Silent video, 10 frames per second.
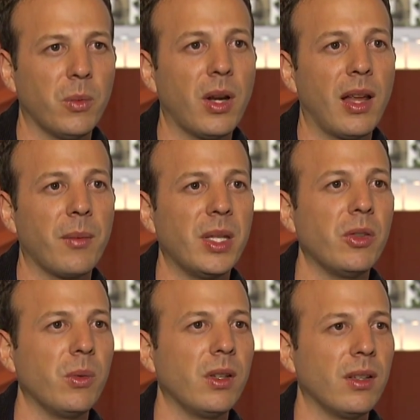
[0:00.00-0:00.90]
what I have
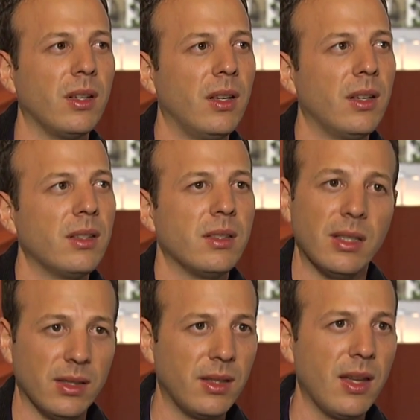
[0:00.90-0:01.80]
been doing
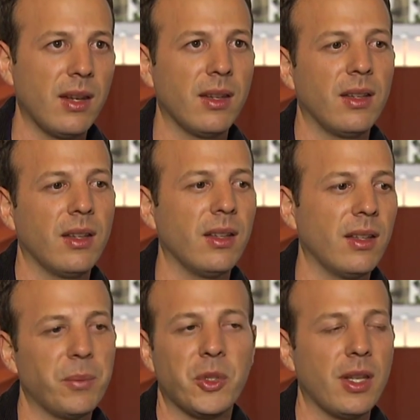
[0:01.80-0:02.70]
since then
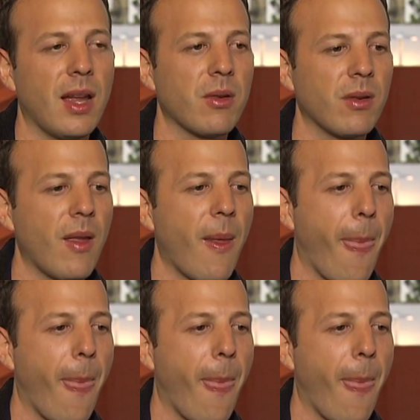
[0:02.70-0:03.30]
and up to now.